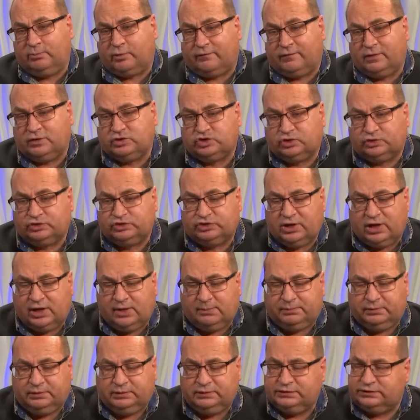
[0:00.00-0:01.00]
provincial
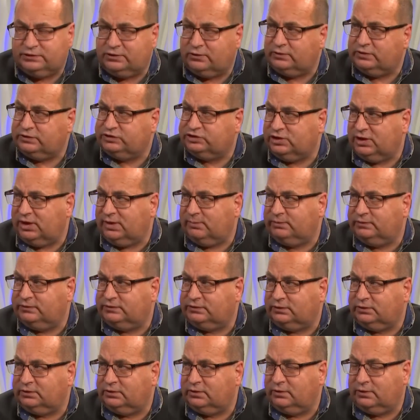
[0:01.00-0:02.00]
champions. You're the champ
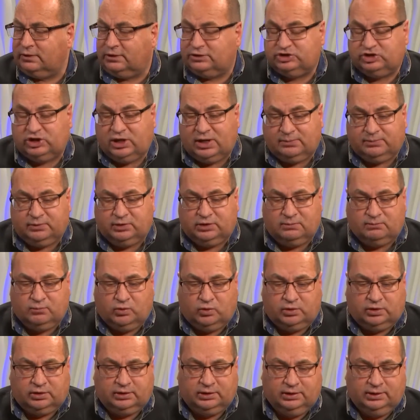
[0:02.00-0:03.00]
until you're not that champ
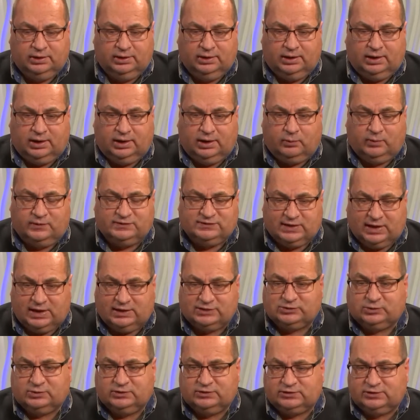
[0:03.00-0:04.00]
anymore.
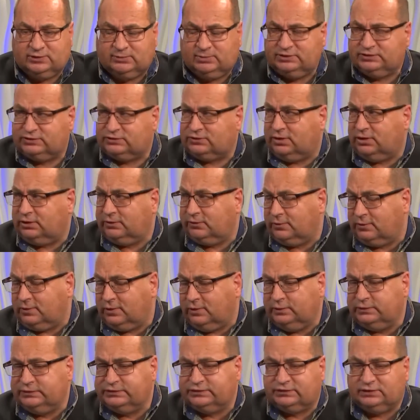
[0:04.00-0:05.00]
Wetaskiwin is going to be strong. They're the
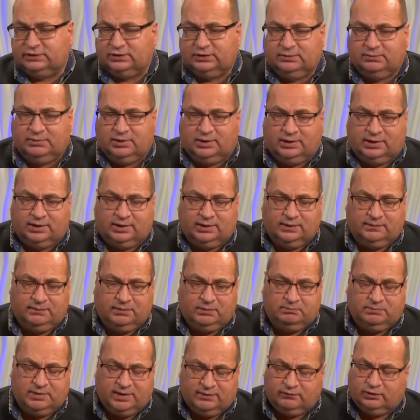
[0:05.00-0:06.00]
host team.
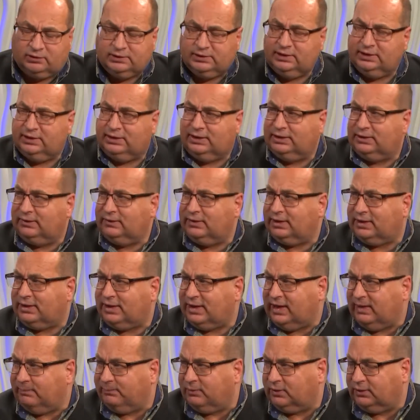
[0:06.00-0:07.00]
Beverly out of that
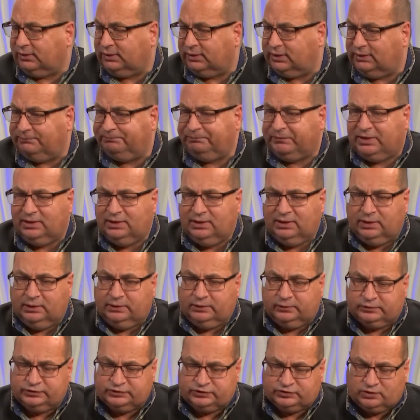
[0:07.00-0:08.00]
Capital League,
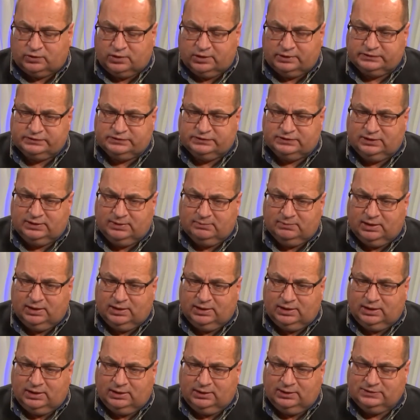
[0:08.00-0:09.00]
another strong team,
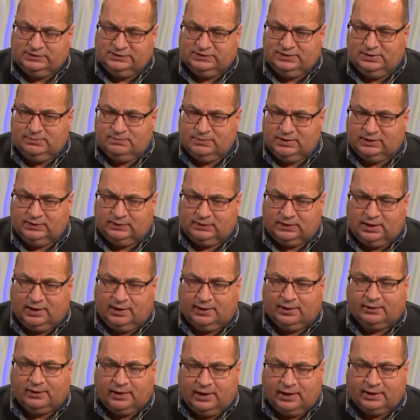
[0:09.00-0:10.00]
and a team that
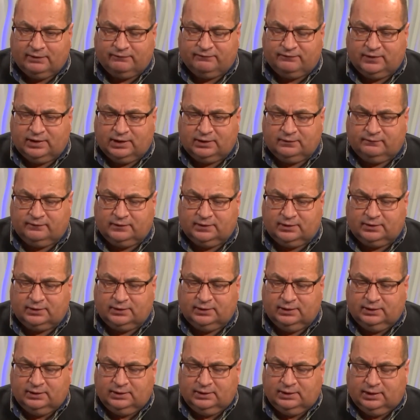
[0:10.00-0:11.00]
got a lot of fanfare
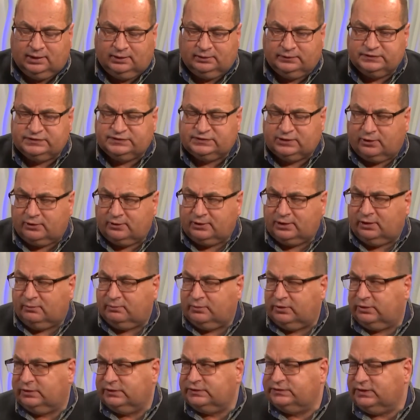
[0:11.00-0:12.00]
out in southern
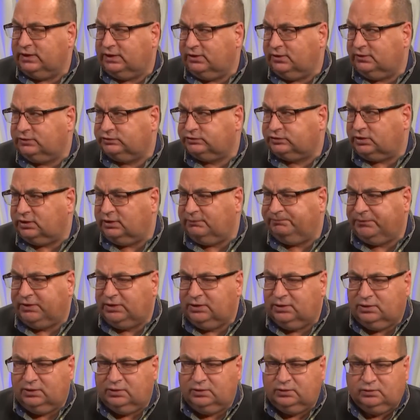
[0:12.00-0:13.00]
Alberta's Airdrie,
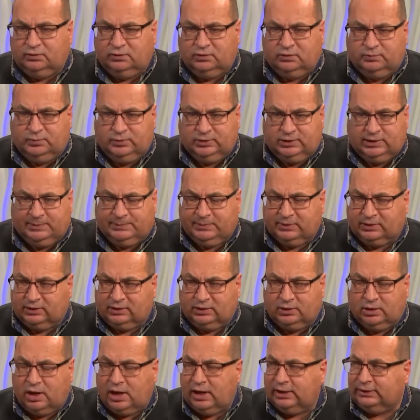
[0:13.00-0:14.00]
who put up
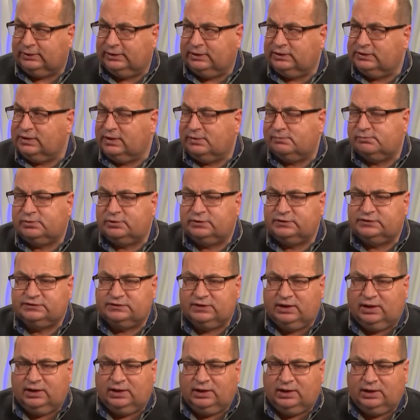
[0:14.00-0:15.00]
in godly numbers
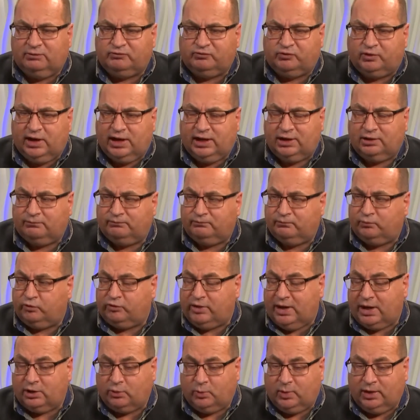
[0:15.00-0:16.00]
and
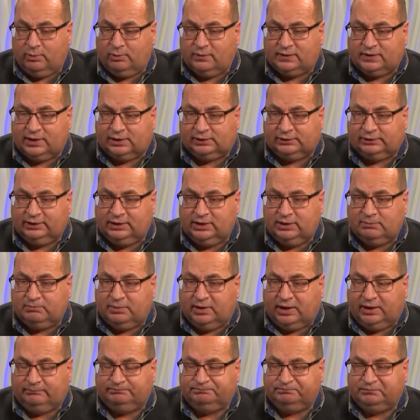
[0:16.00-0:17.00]
ran away with that league,
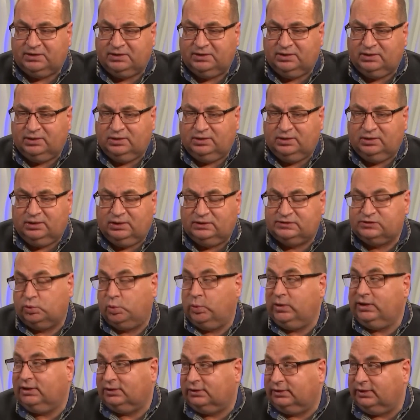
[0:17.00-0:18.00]
but it's a
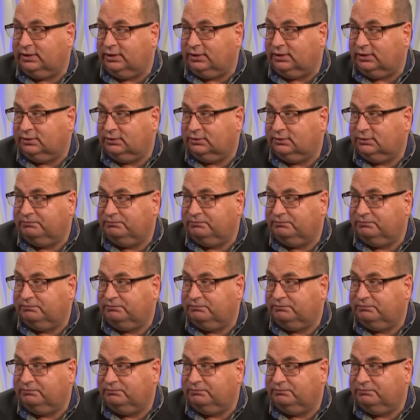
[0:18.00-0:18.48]
weak league.